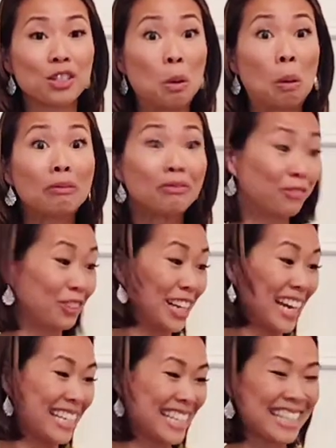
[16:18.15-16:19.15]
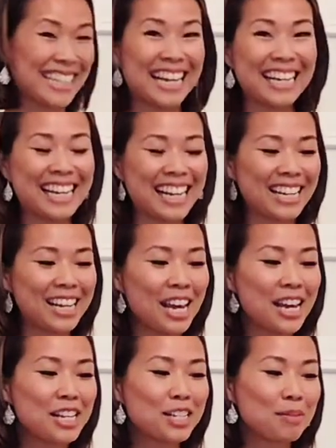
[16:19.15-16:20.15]
Don't forget to send it in
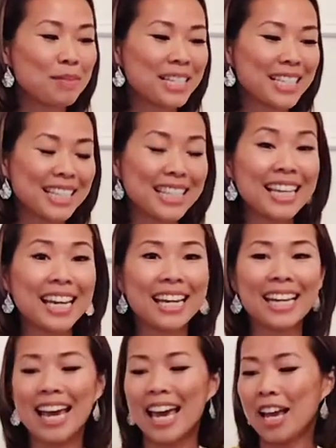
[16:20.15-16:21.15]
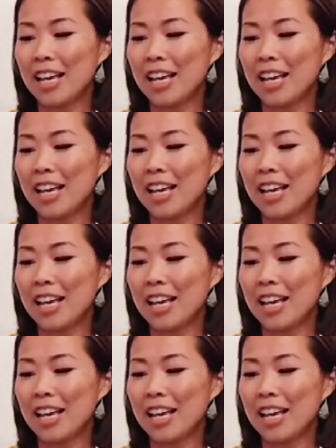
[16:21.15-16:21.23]
to Miss Lynn,